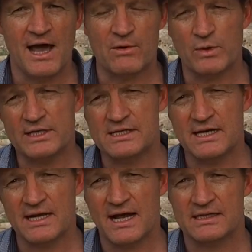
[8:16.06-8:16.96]
And we
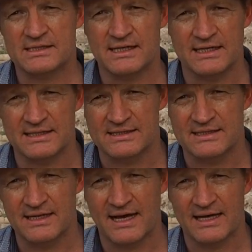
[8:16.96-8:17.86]
sit in our cities
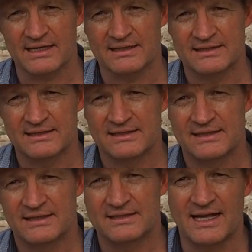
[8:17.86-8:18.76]
today,
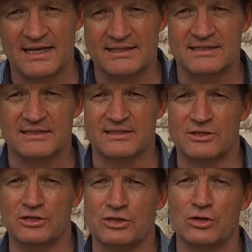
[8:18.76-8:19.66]
London
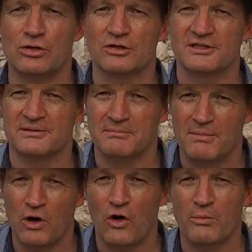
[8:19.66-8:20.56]
and York and
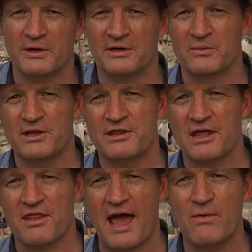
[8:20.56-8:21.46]
Melbourne, and we
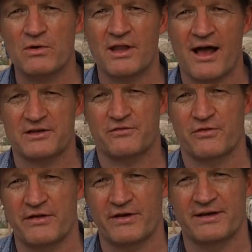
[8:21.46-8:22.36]
think they will last
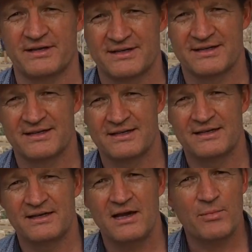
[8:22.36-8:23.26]
forever.
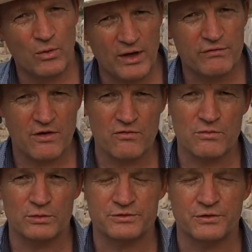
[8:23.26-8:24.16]
But we're
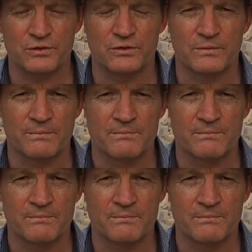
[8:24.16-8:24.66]
vulnerable too.